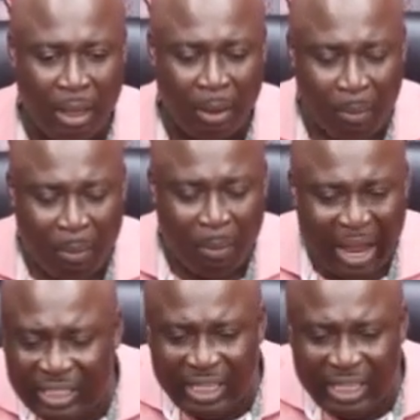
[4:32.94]
But the
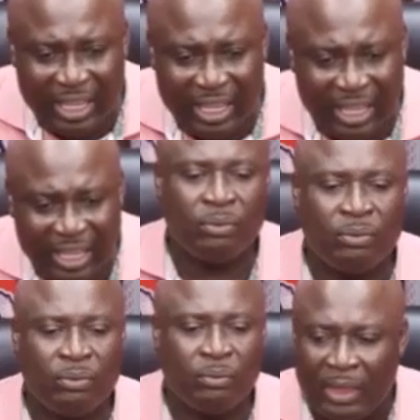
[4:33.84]
truth is that
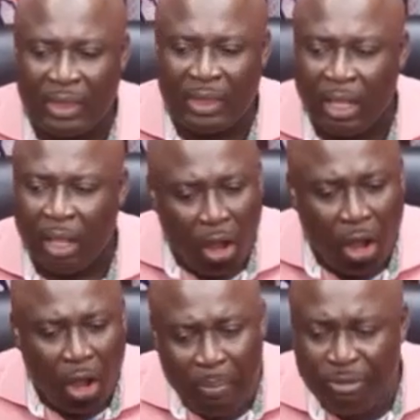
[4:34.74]

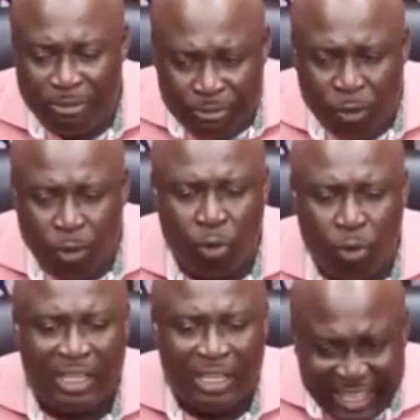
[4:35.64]
urban
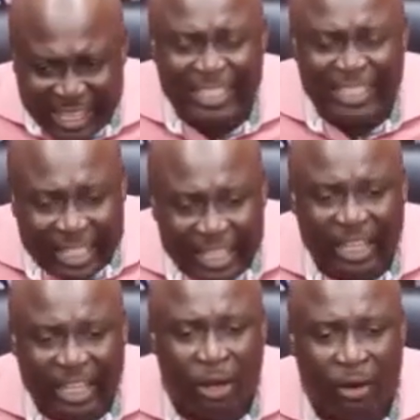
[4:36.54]
food
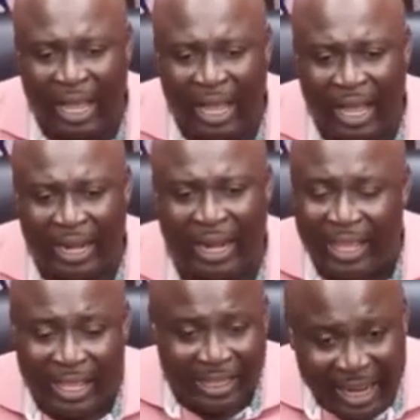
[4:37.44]
insecurity wa Ghana
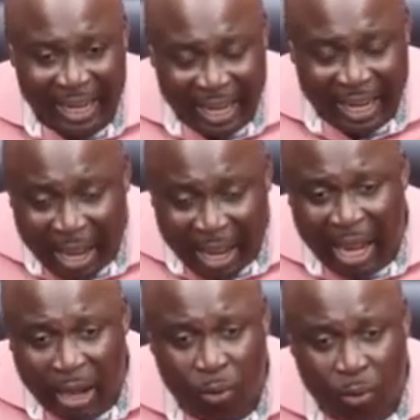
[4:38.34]
sanana do
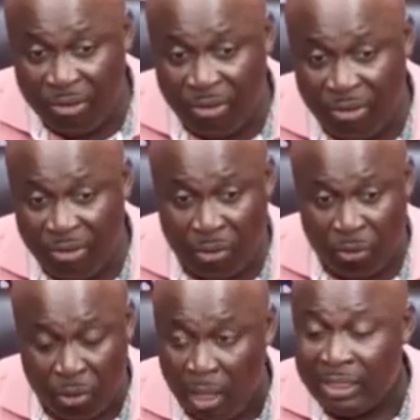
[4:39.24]
danko Akufo Addo
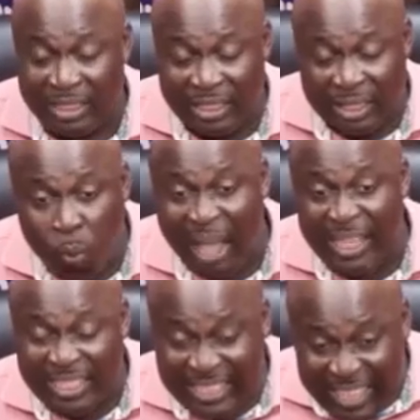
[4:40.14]
so
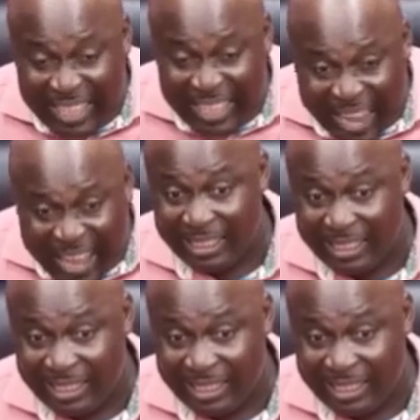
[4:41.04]
one start